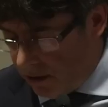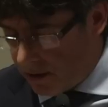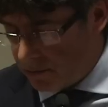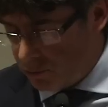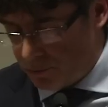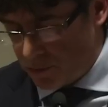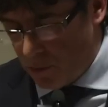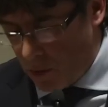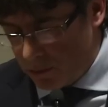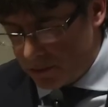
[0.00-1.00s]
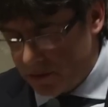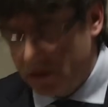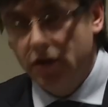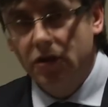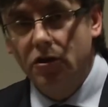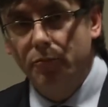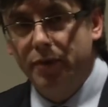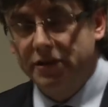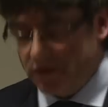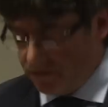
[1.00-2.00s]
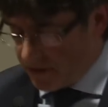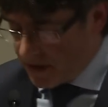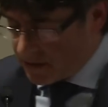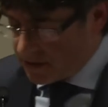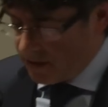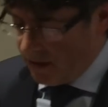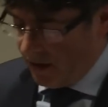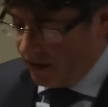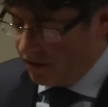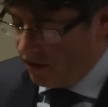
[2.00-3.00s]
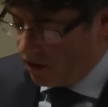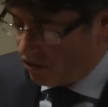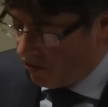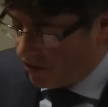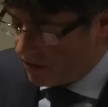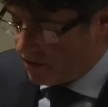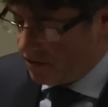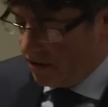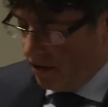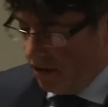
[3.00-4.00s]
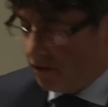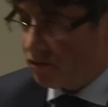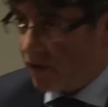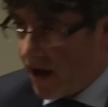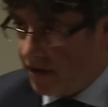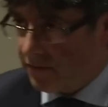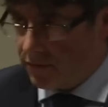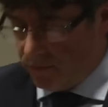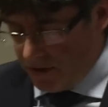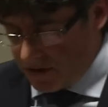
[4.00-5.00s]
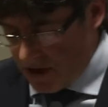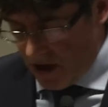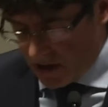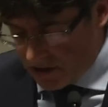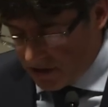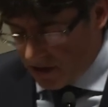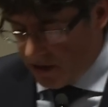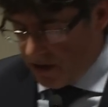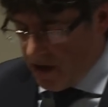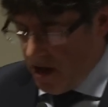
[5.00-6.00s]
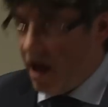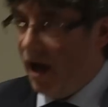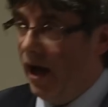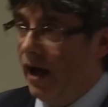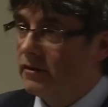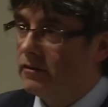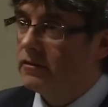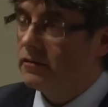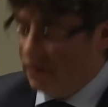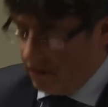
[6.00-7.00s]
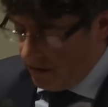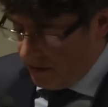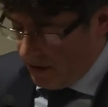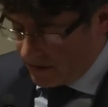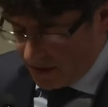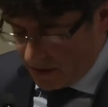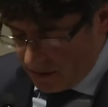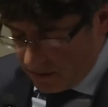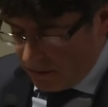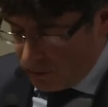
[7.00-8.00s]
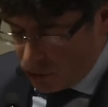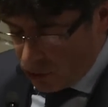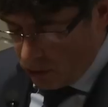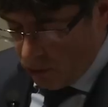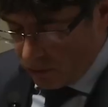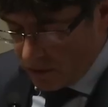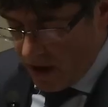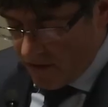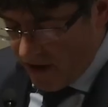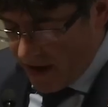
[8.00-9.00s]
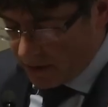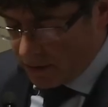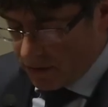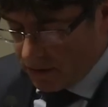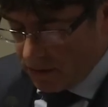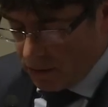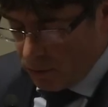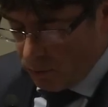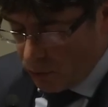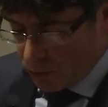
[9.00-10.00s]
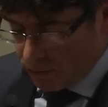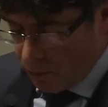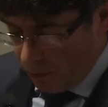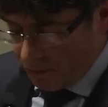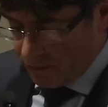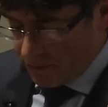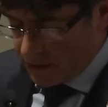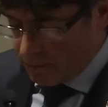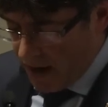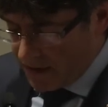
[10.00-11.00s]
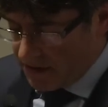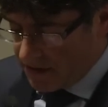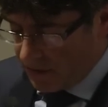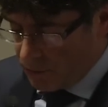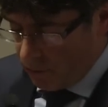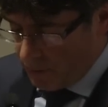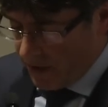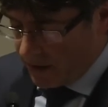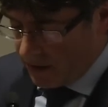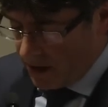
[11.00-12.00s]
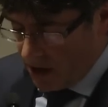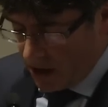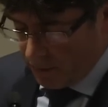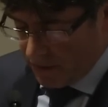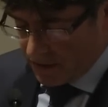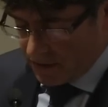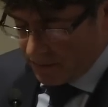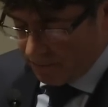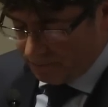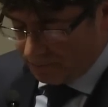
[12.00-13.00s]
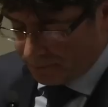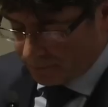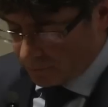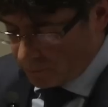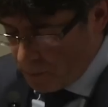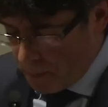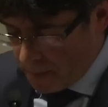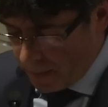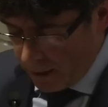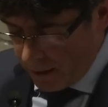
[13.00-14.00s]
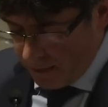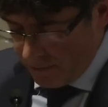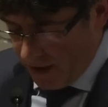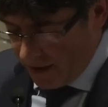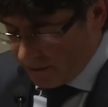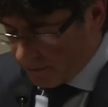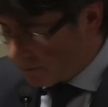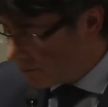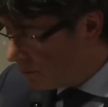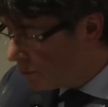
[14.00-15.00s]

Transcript: are to promote competitiveness and encourage trade with Asia and, as a knock-on effect, boost both the Spanish and European economies. 9.